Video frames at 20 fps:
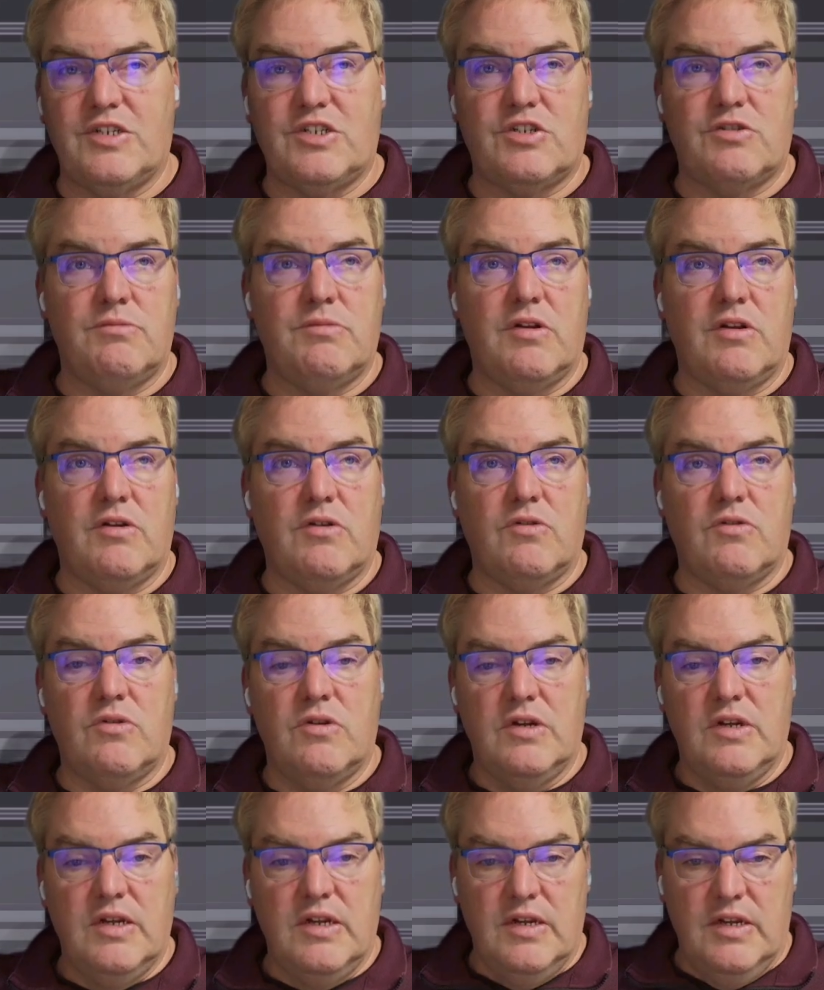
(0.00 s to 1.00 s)
below.
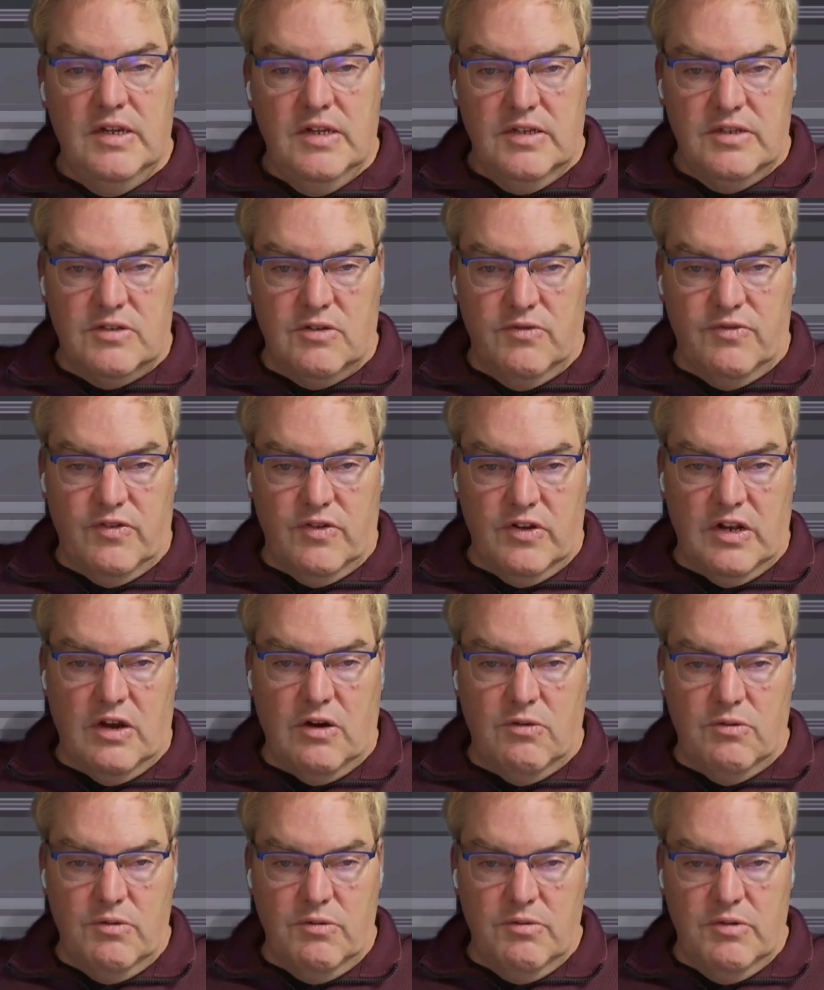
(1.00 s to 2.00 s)
So for now,
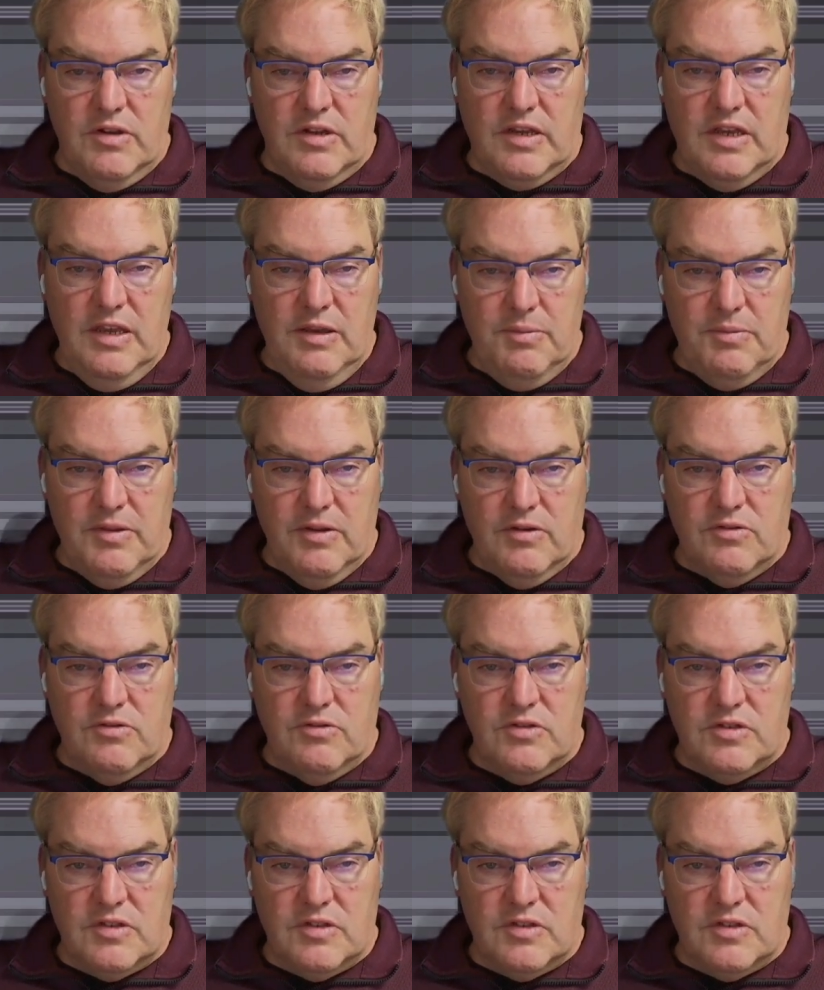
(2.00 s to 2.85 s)
we will keep those.